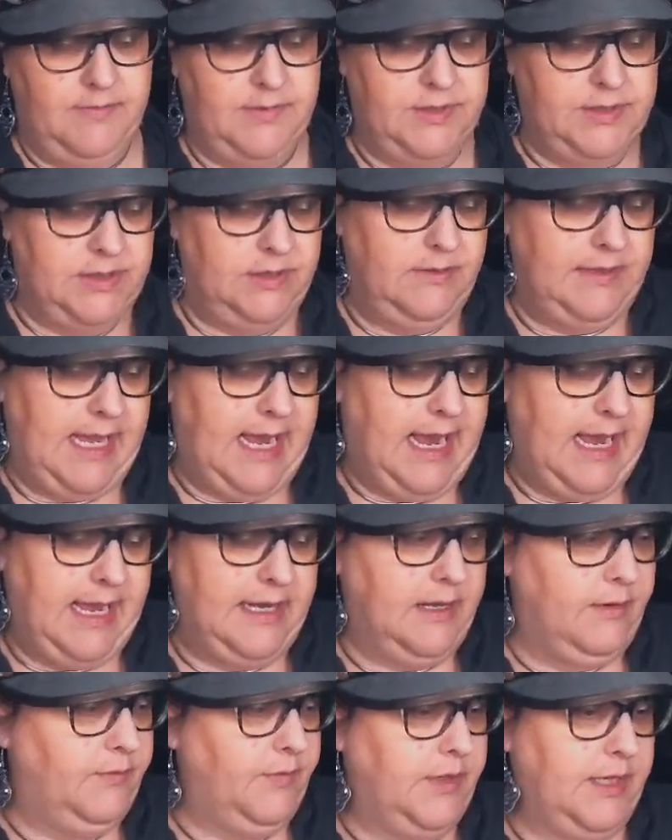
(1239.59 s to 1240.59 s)
do that,
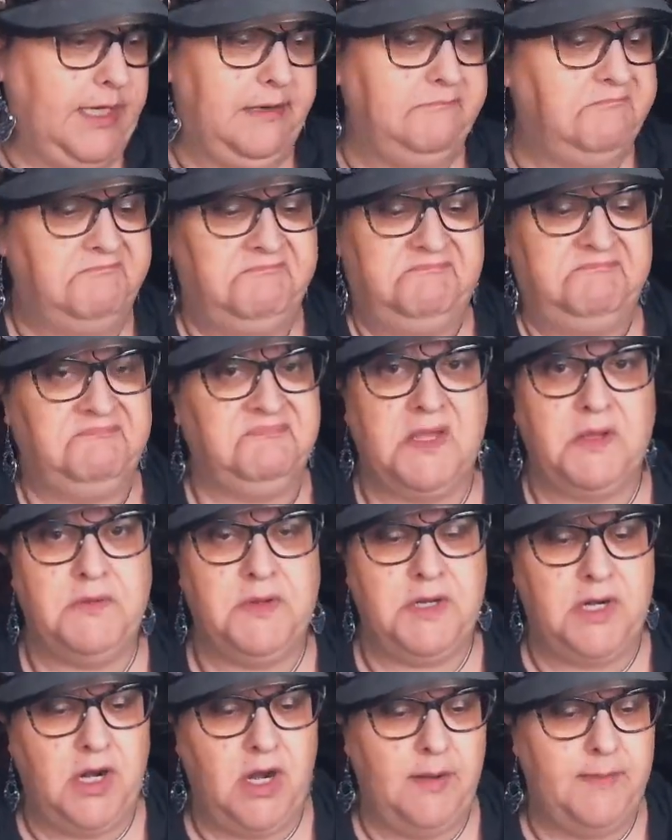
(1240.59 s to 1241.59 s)
and it wouldn't
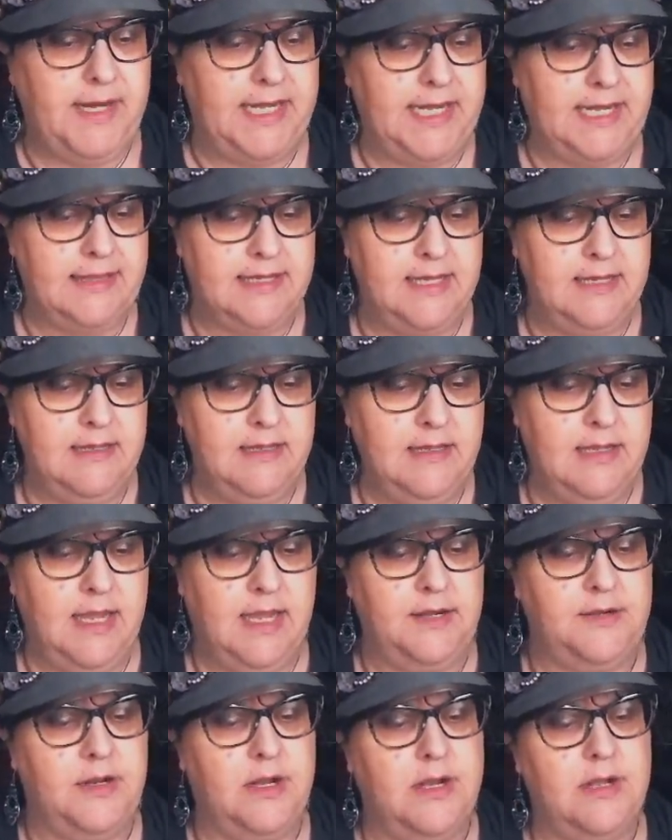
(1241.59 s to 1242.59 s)
harm anything
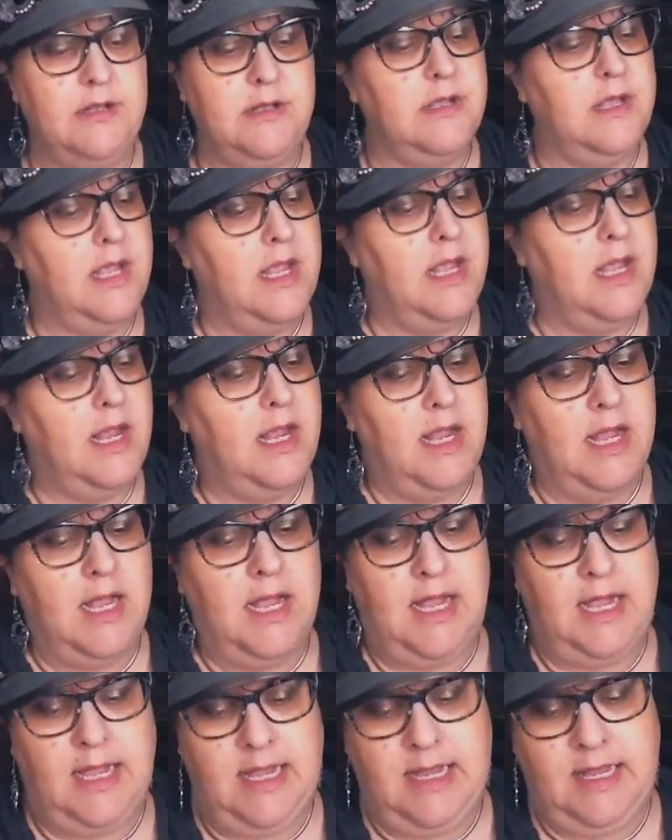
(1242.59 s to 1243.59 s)
at all.
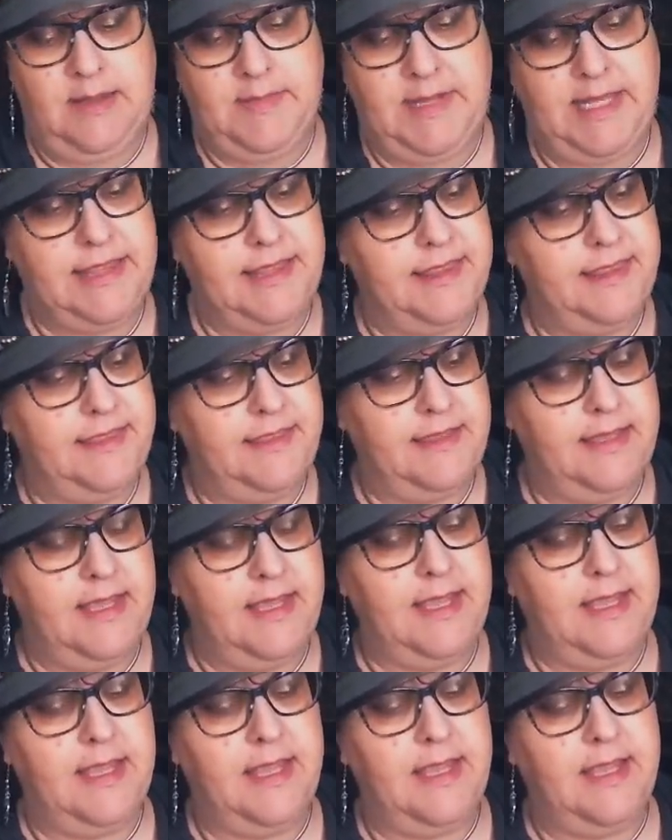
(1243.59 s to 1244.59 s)
I
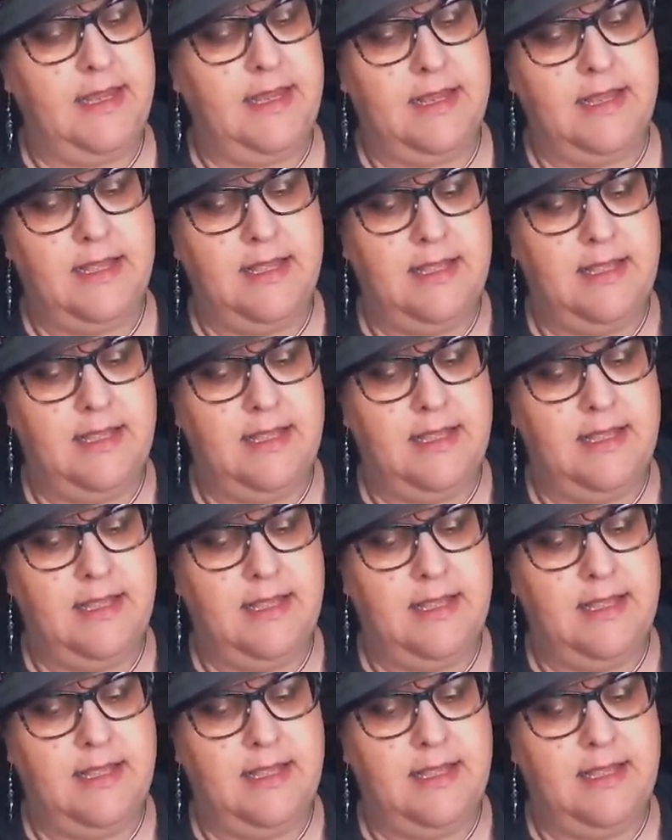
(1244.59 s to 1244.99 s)
think...